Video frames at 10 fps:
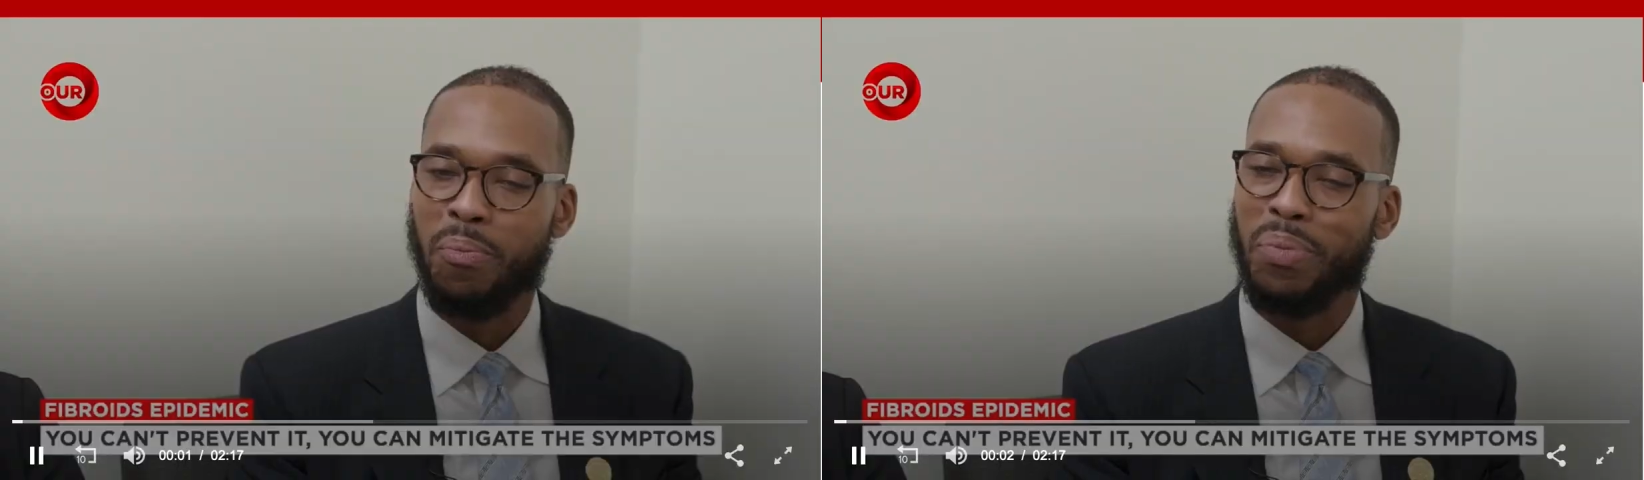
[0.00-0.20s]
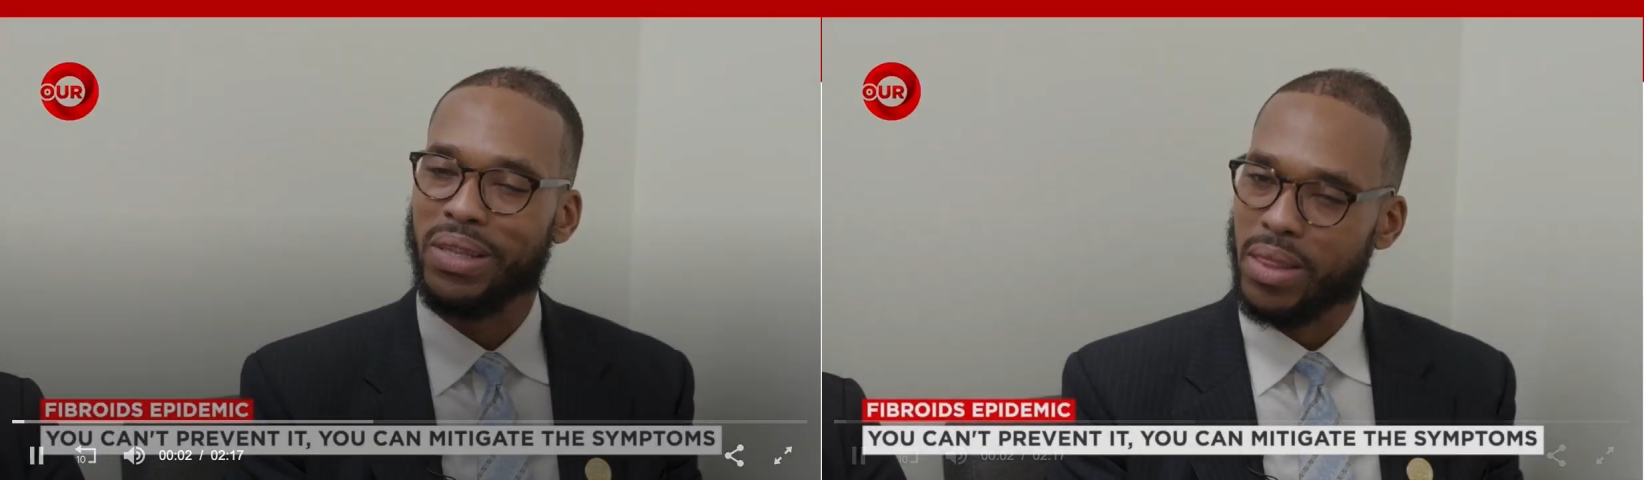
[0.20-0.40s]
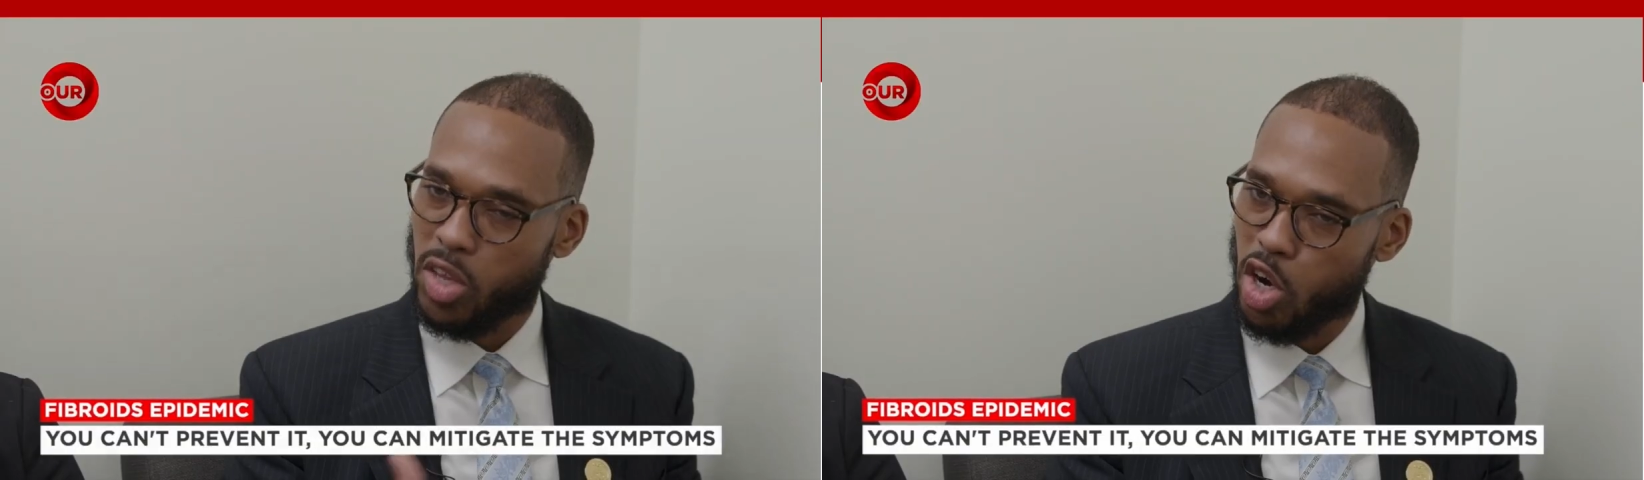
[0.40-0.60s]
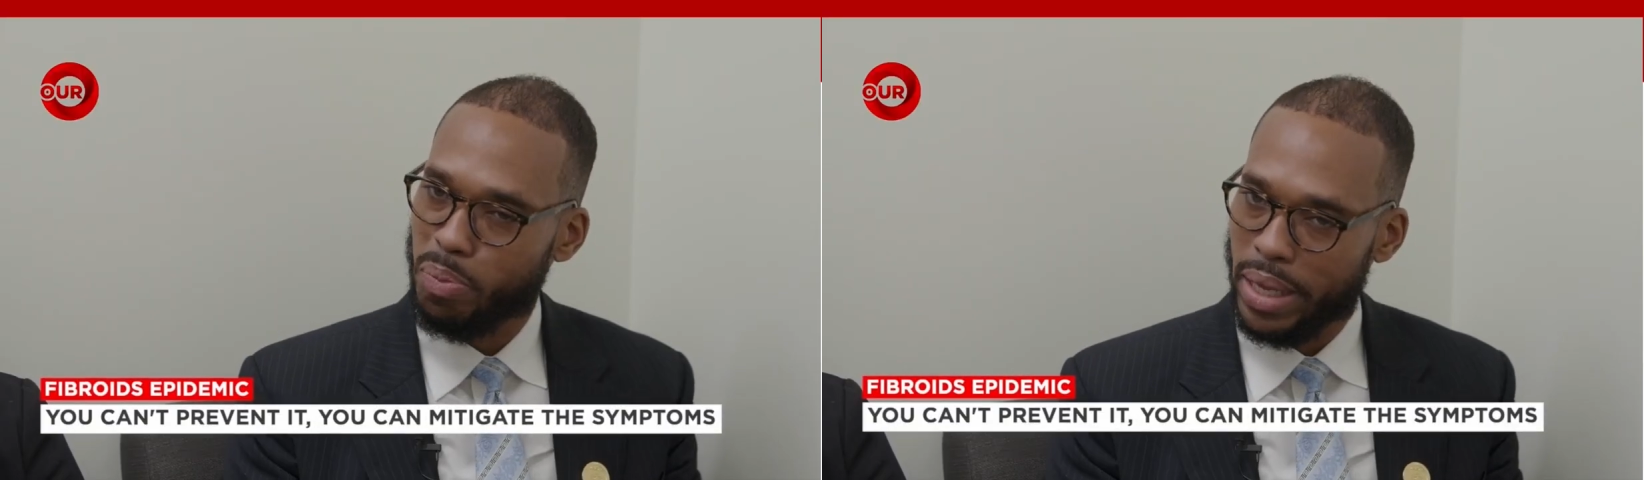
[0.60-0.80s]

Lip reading: But the third